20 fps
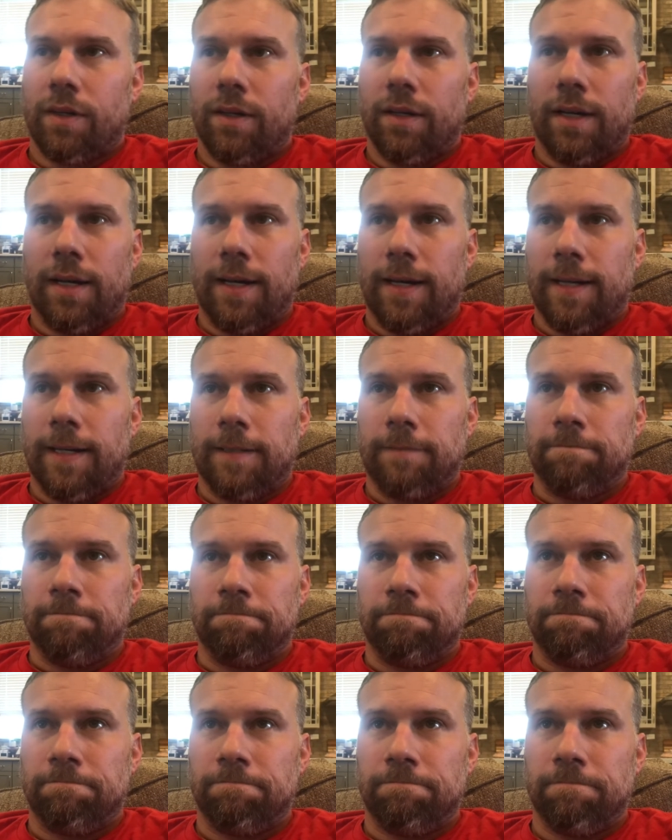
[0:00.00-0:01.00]

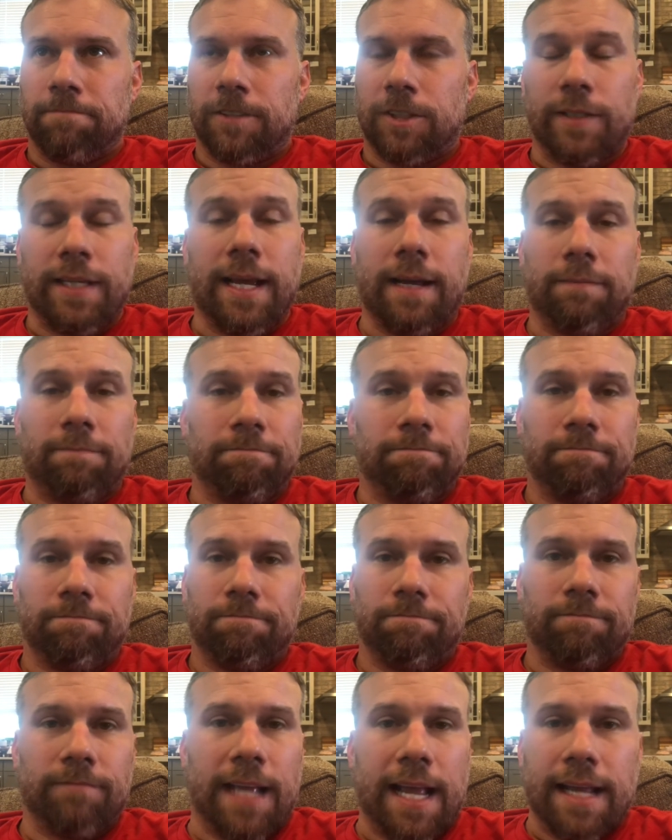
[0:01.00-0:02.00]
Um, so, yeah,
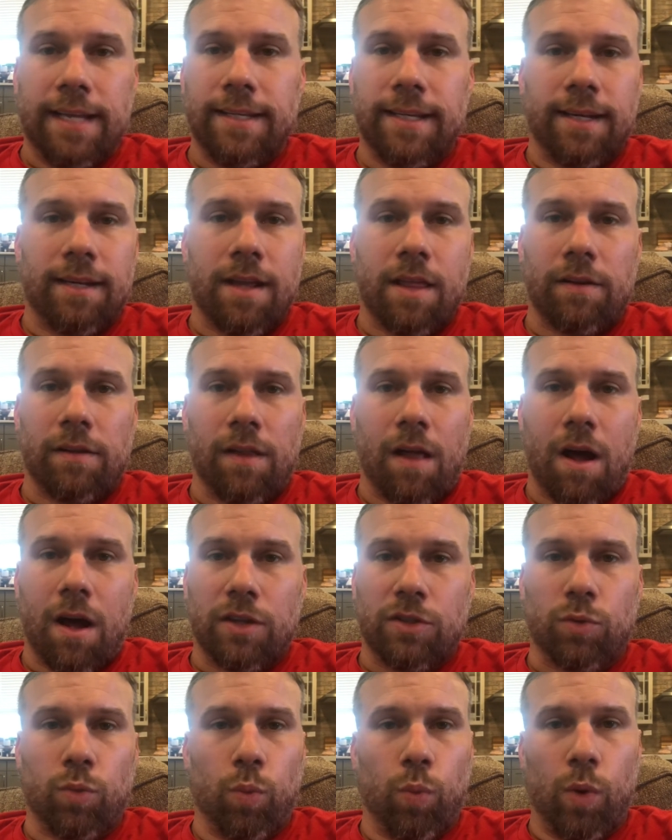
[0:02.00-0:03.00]
end in another
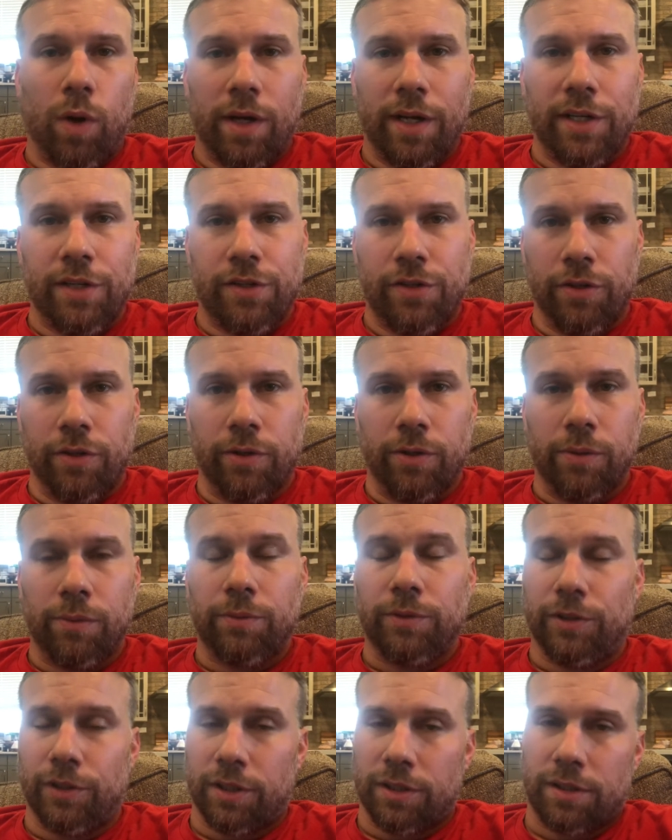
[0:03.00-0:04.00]
loss, one and
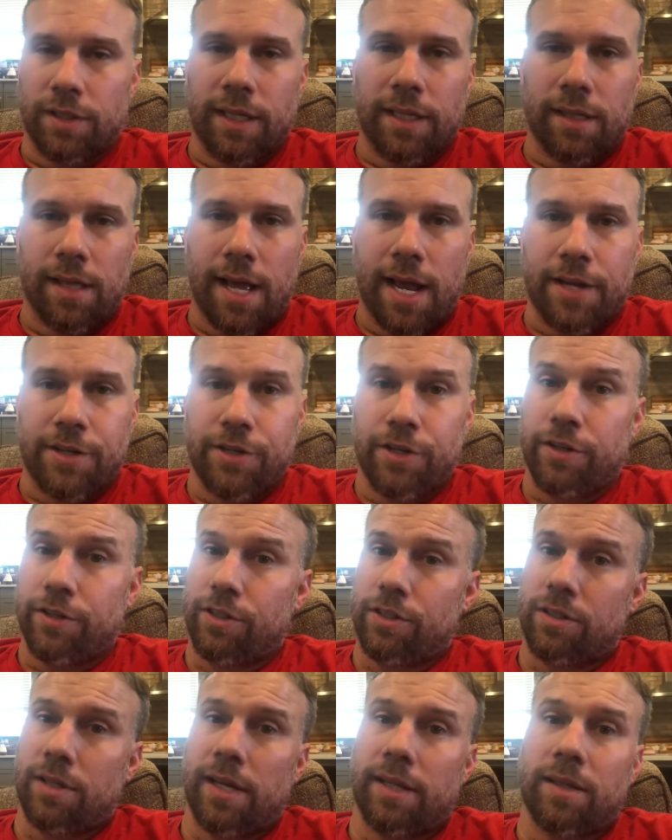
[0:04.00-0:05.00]
two, just like last year,
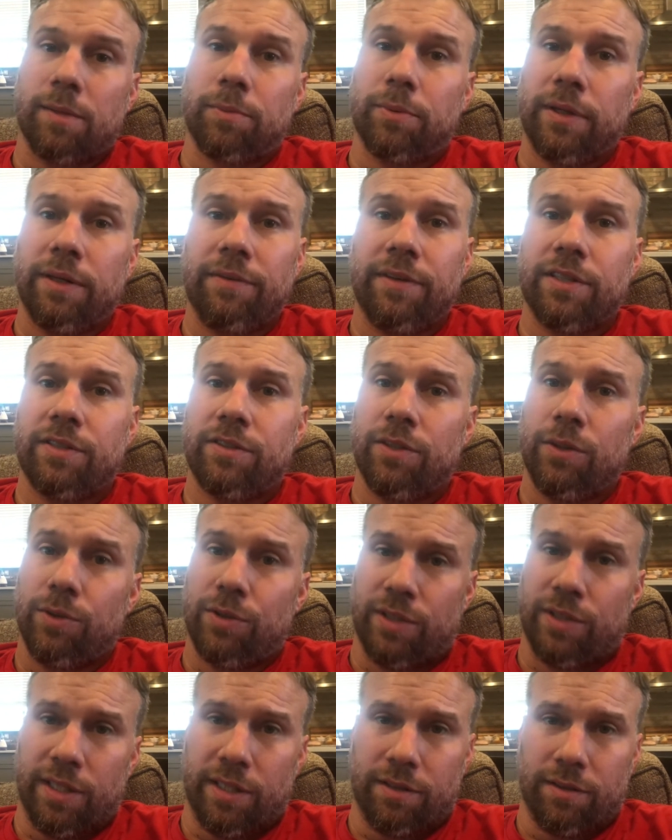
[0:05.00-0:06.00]
just like the previous two
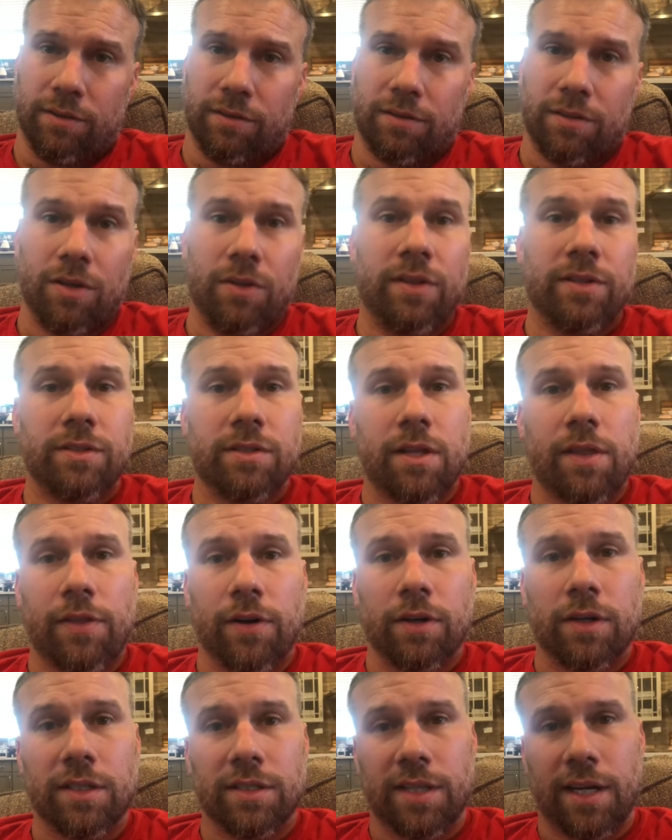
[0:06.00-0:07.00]
seasons. So, this is the
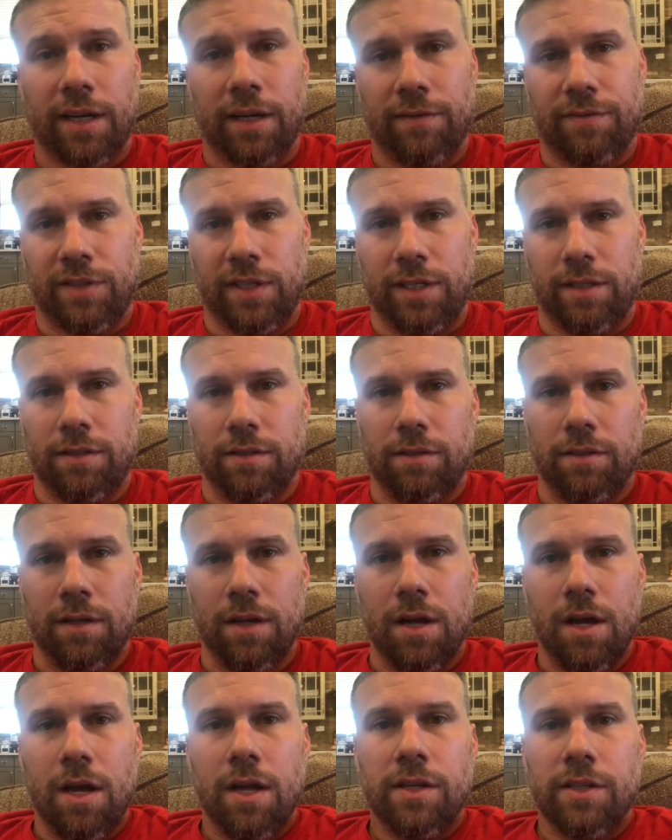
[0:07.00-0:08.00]
third consecutive season
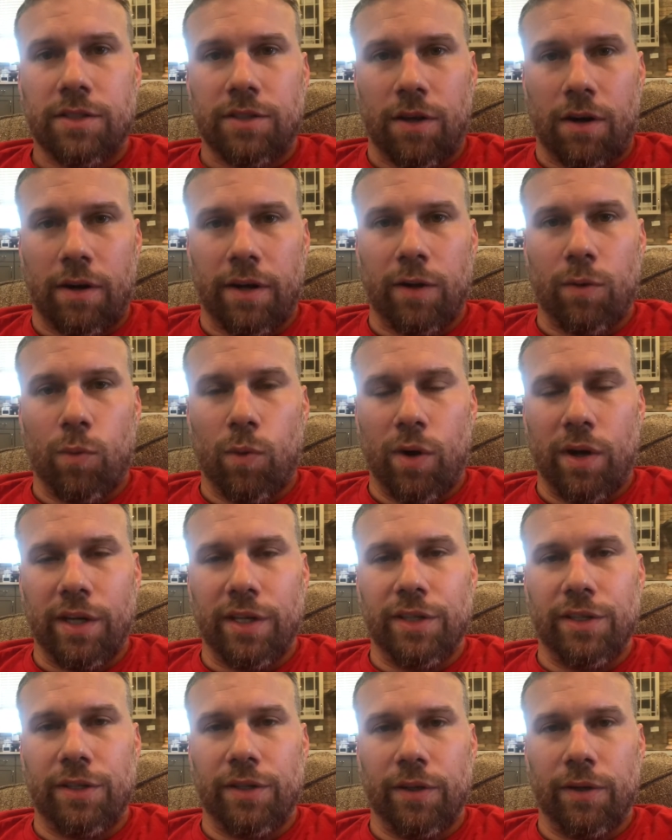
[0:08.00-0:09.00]
starting one
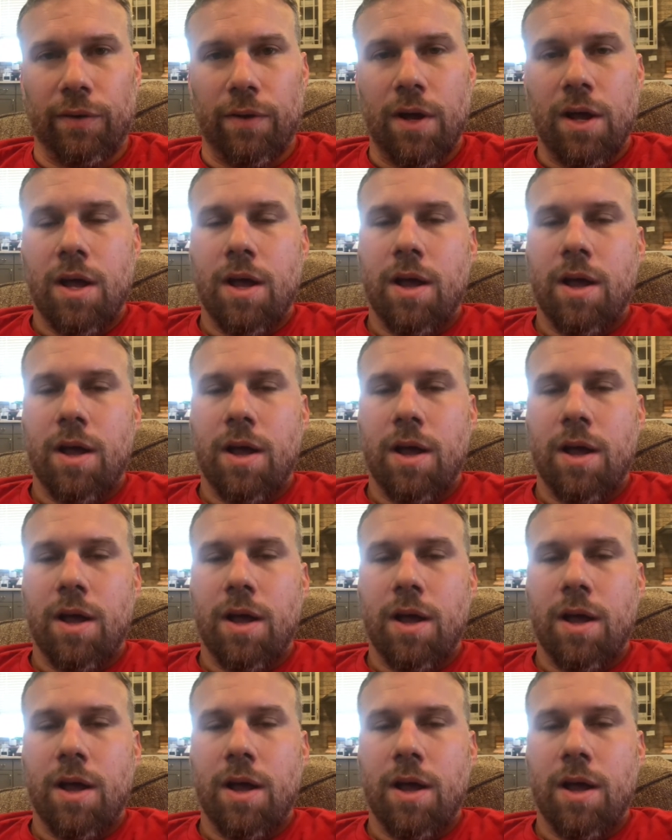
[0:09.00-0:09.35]
and two.